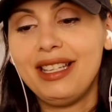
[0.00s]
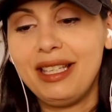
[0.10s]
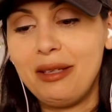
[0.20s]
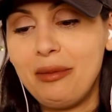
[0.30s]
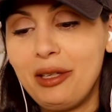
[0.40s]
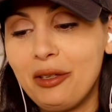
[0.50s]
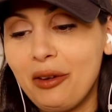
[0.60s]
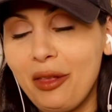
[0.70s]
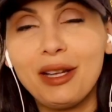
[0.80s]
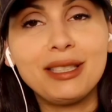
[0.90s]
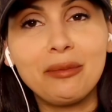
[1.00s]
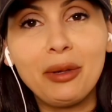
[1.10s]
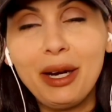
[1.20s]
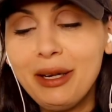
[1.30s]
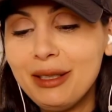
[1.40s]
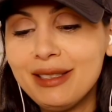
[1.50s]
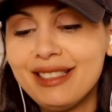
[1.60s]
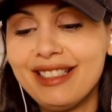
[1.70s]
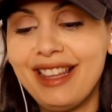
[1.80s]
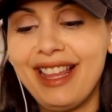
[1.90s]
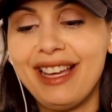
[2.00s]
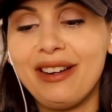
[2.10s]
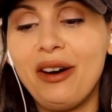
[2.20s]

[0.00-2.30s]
Keep me in your thoughts and prayers that